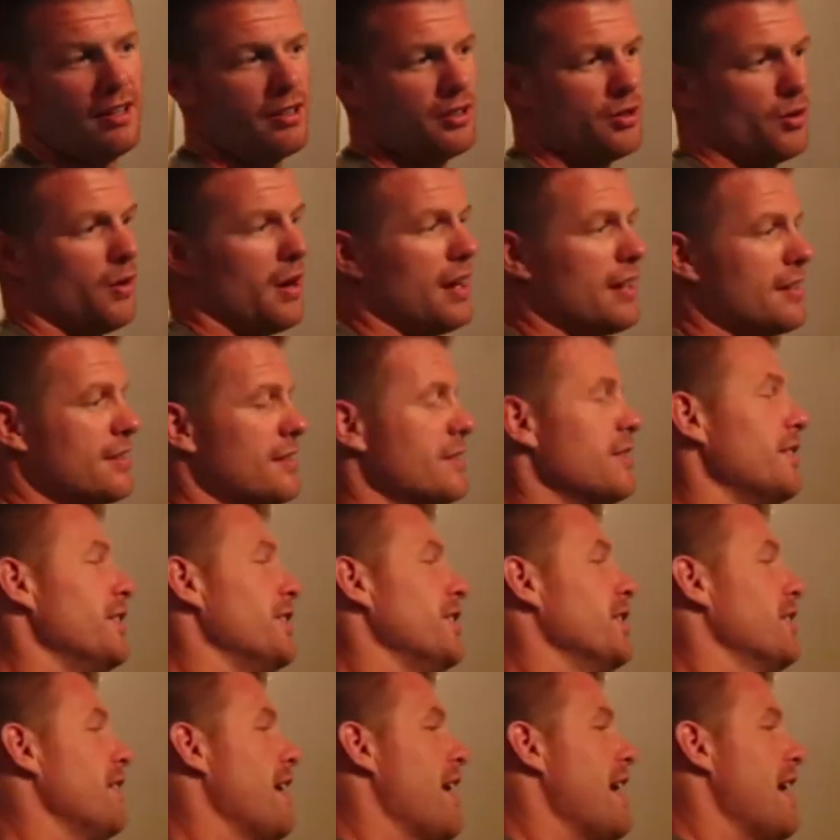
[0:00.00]
Do I
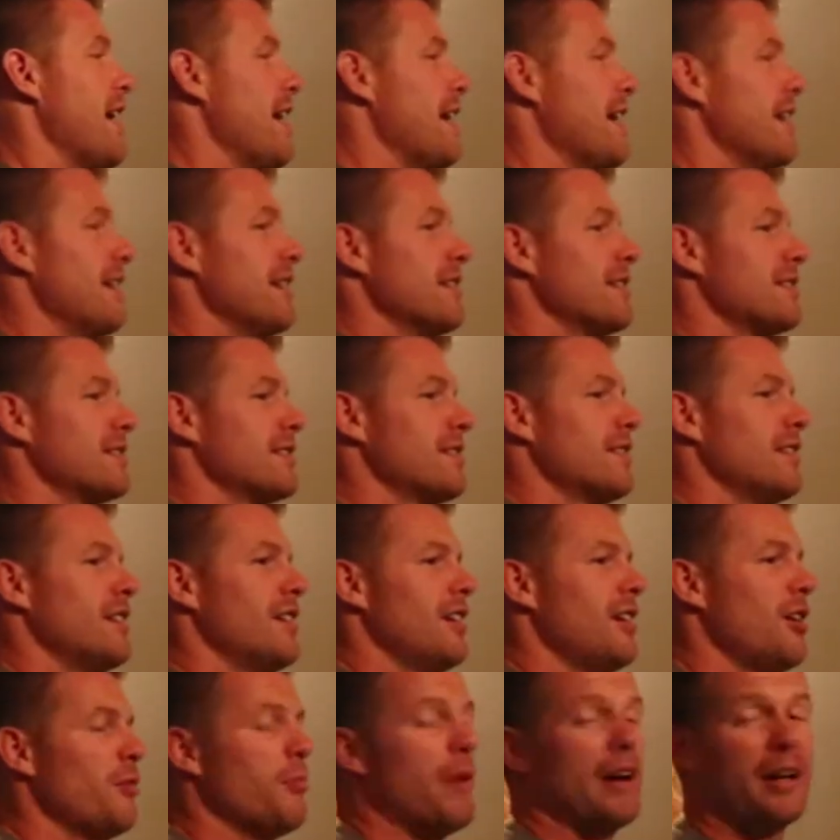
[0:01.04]
serialize
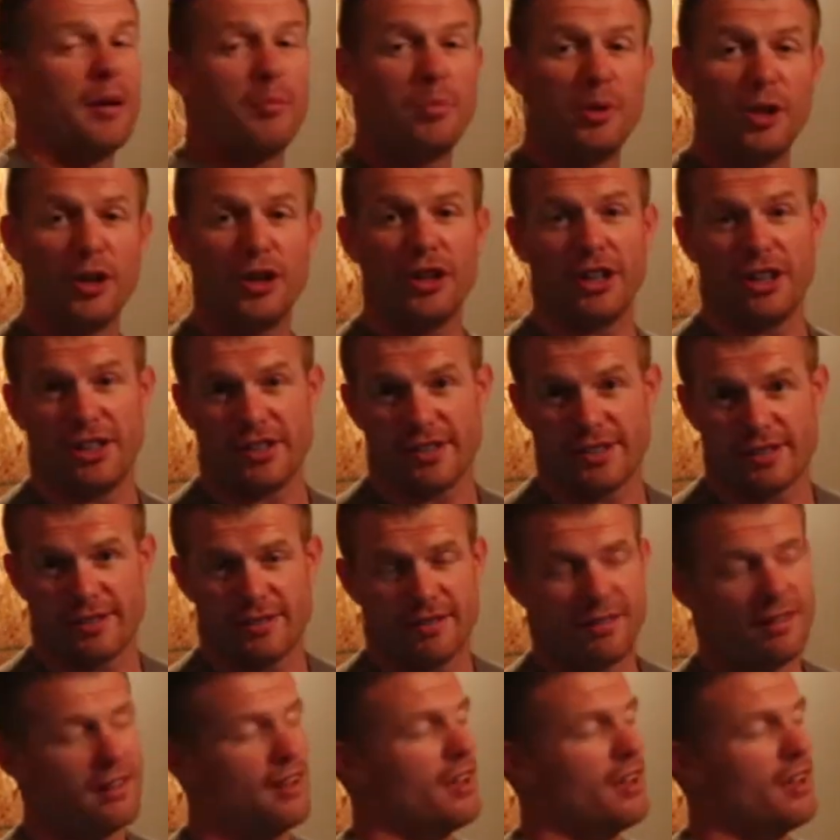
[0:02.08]
my computers?